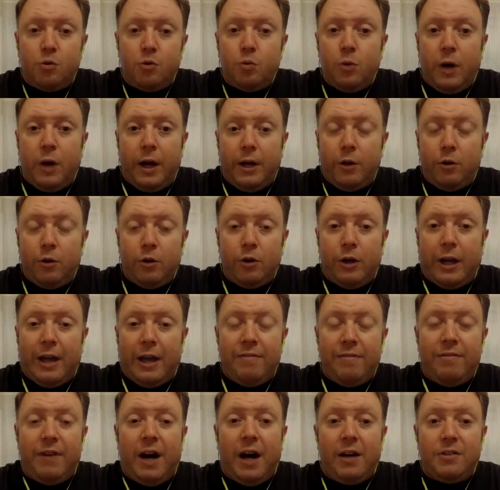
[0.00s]
Why you not give
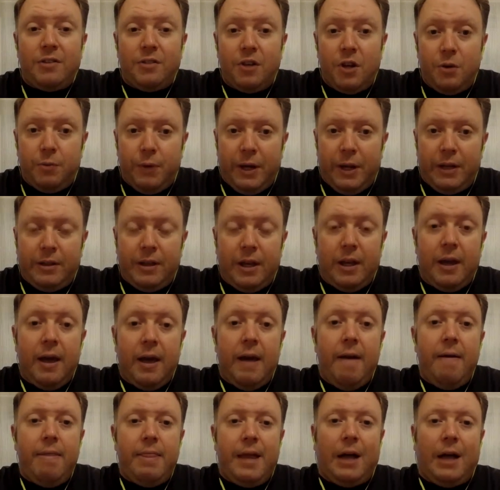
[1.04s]
us a rating?
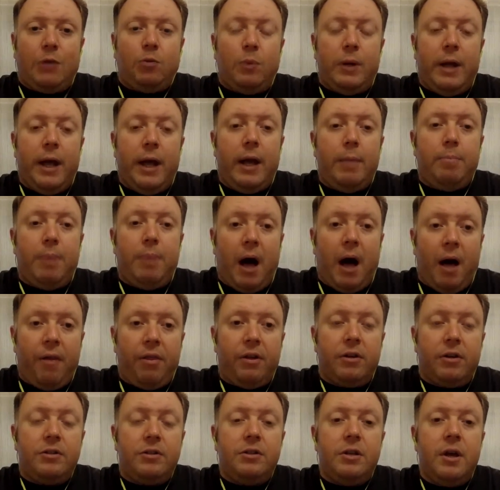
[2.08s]
That will help
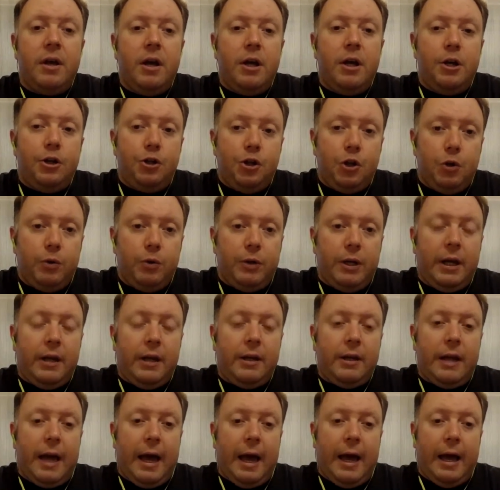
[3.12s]
others tune in
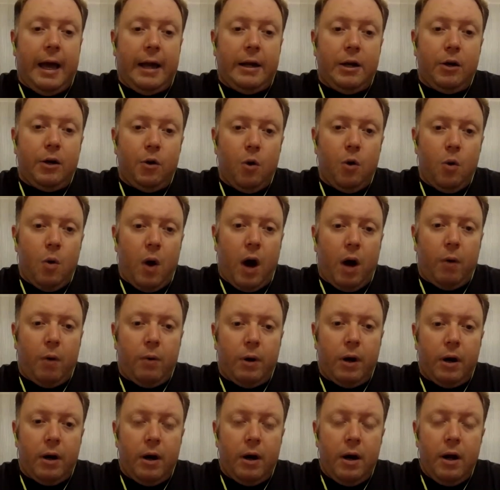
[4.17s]
and grow
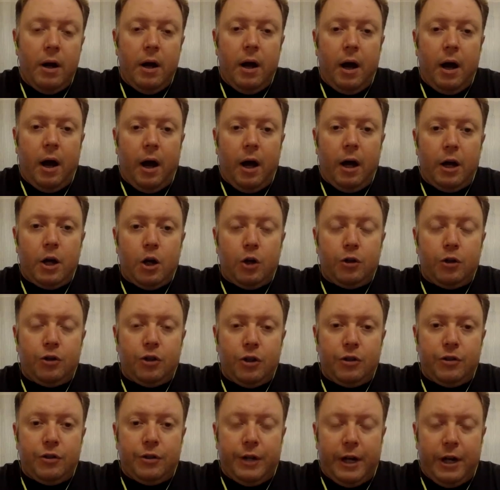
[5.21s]
our content
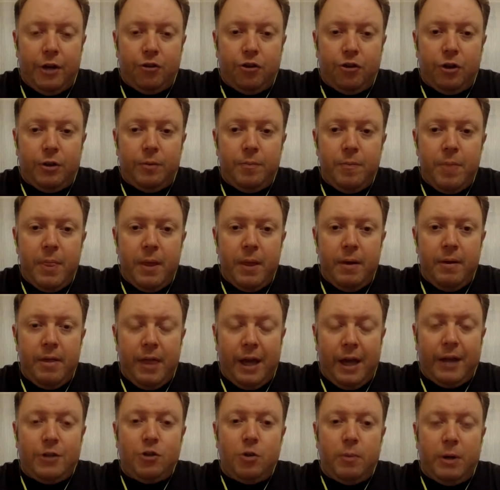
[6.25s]
creation.
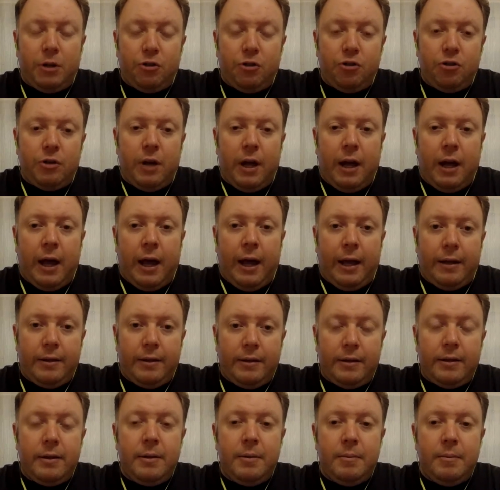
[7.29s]
Thanks so much, and
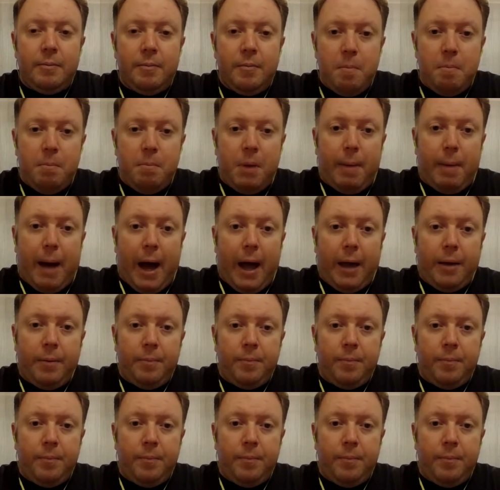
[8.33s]
bye bye.